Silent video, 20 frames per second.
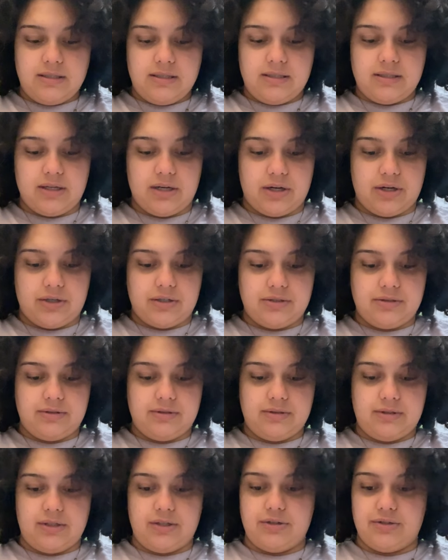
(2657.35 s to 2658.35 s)
girl,
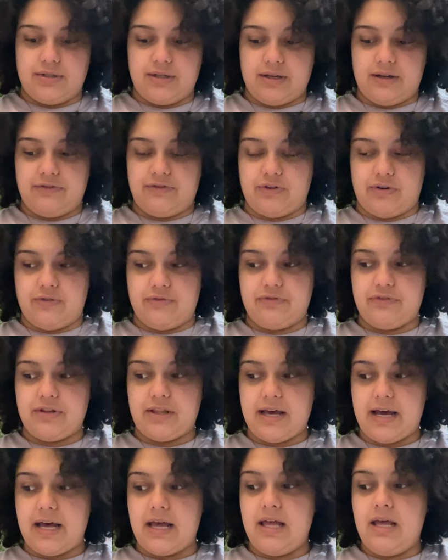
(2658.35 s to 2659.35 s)
you're using your phone for
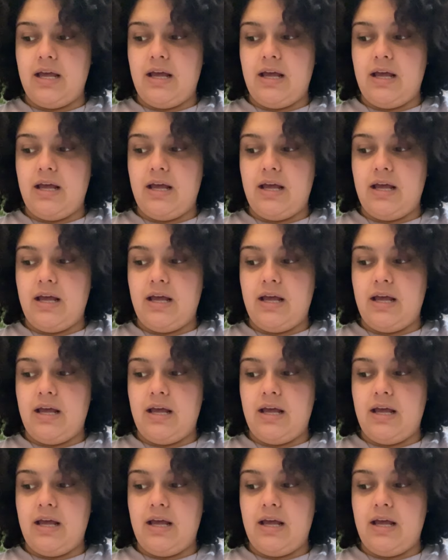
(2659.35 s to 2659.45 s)
that.